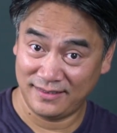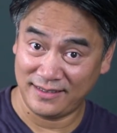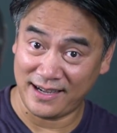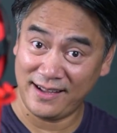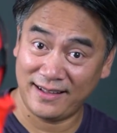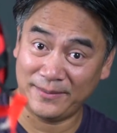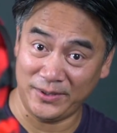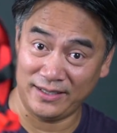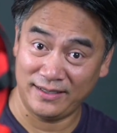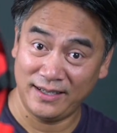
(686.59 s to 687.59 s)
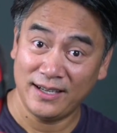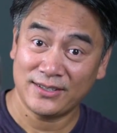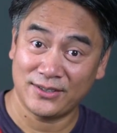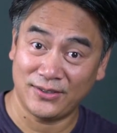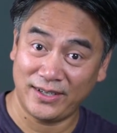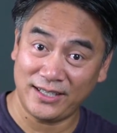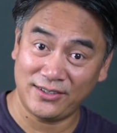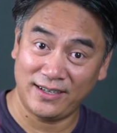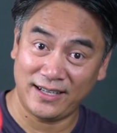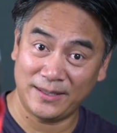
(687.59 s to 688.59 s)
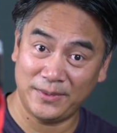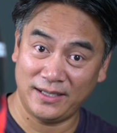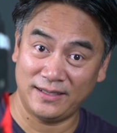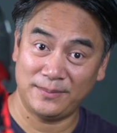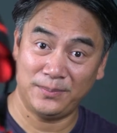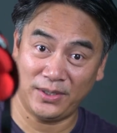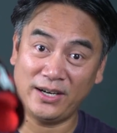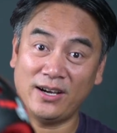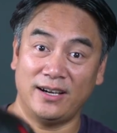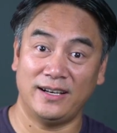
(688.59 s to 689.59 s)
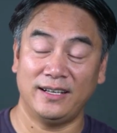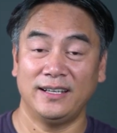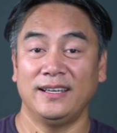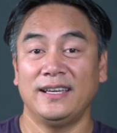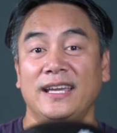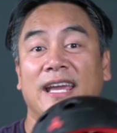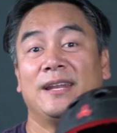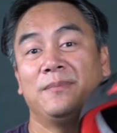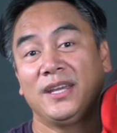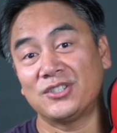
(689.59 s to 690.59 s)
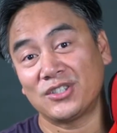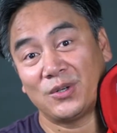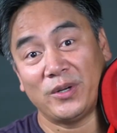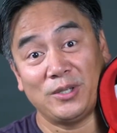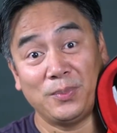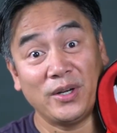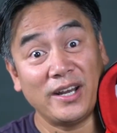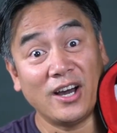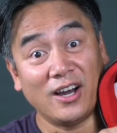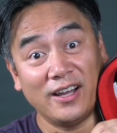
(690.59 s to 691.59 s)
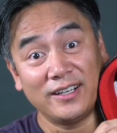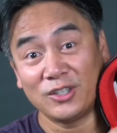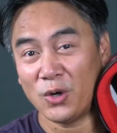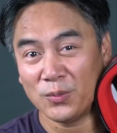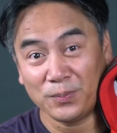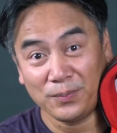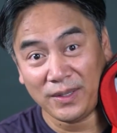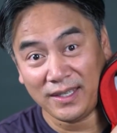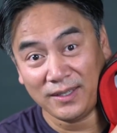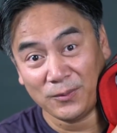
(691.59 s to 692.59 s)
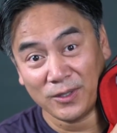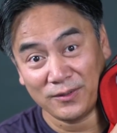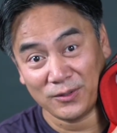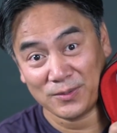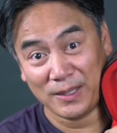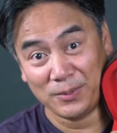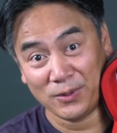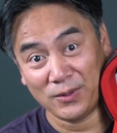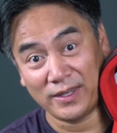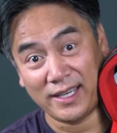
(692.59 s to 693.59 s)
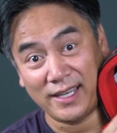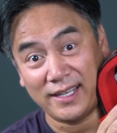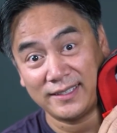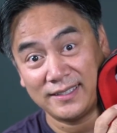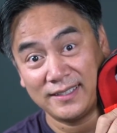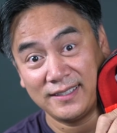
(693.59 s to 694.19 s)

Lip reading: a helmet. So get your helmet, put it on, and make sure when you put it on, don't be one of those people that